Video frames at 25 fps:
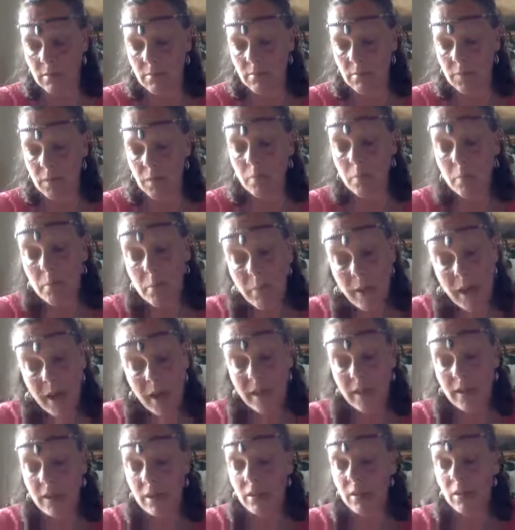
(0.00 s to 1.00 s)
it,
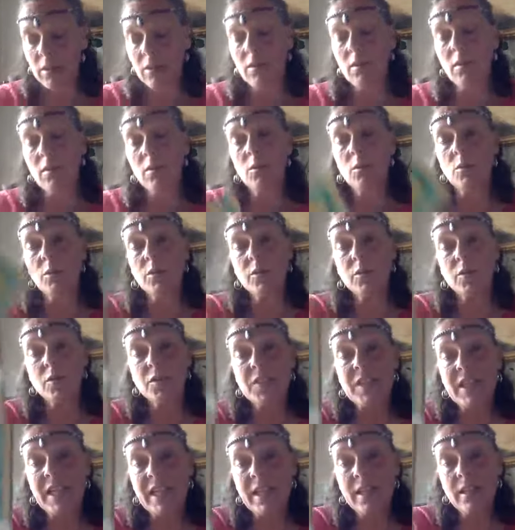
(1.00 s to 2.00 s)
but, you know,
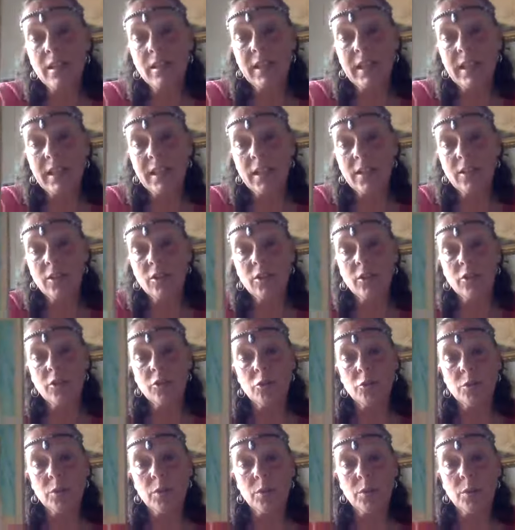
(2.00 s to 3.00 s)
there's healing in your
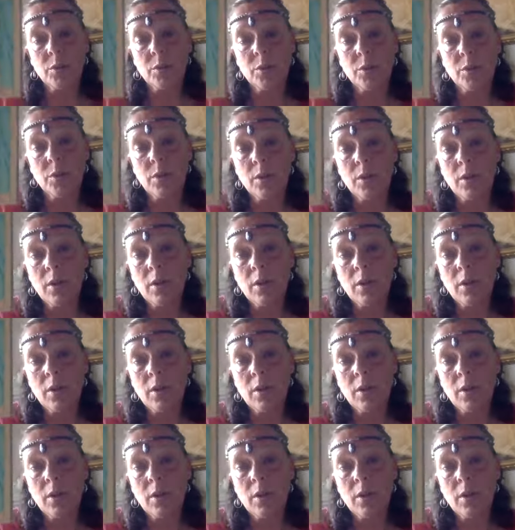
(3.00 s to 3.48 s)
truth.